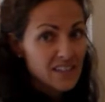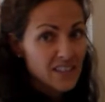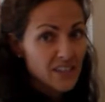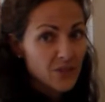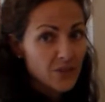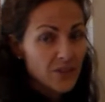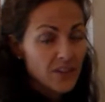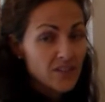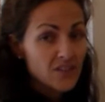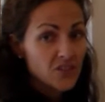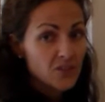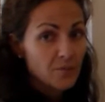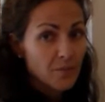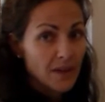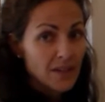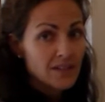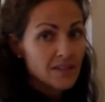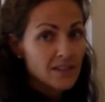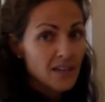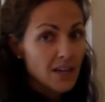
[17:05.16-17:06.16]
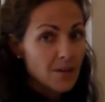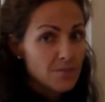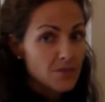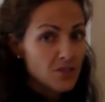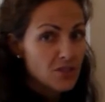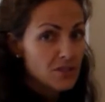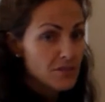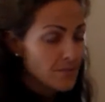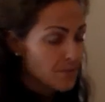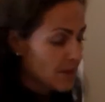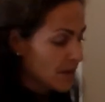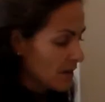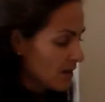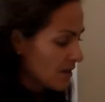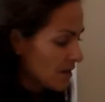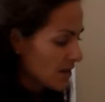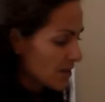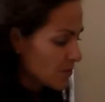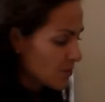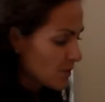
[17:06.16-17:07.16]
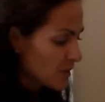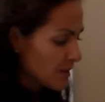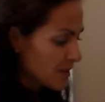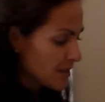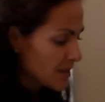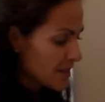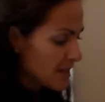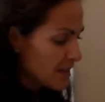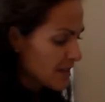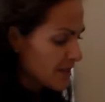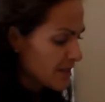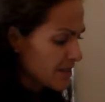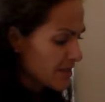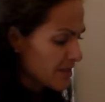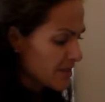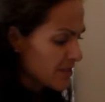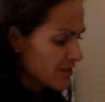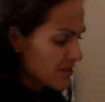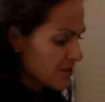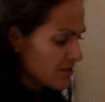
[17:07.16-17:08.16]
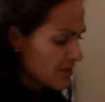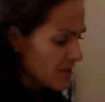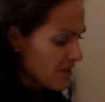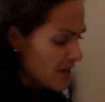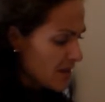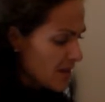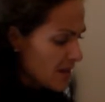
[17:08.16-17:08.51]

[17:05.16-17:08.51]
steel. That's your best option. This one is stainless steel.